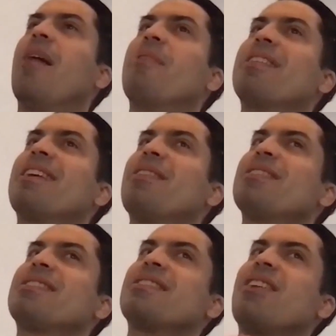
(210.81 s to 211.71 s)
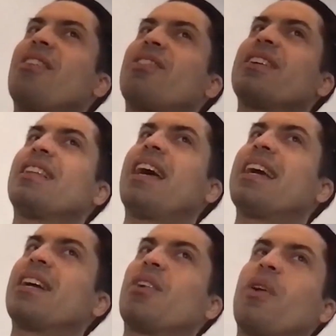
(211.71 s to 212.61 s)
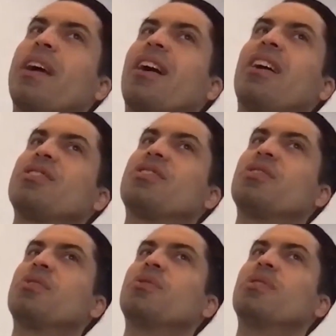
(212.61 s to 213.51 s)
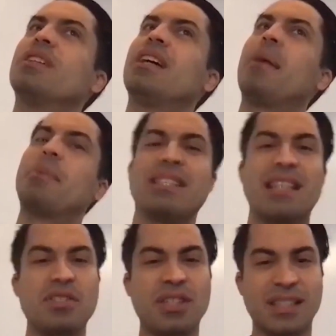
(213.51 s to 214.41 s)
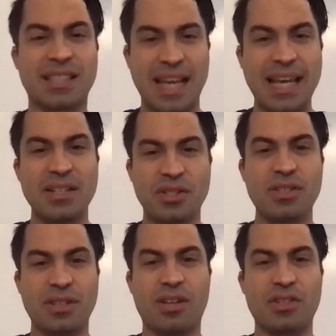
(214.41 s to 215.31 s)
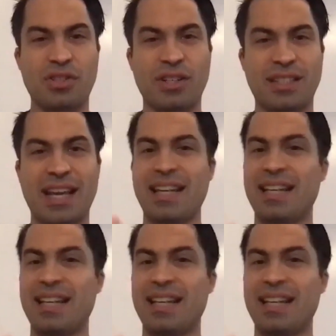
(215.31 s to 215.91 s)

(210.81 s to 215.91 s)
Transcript: There is nothing like going on to, essentially the stage on Shark Tank.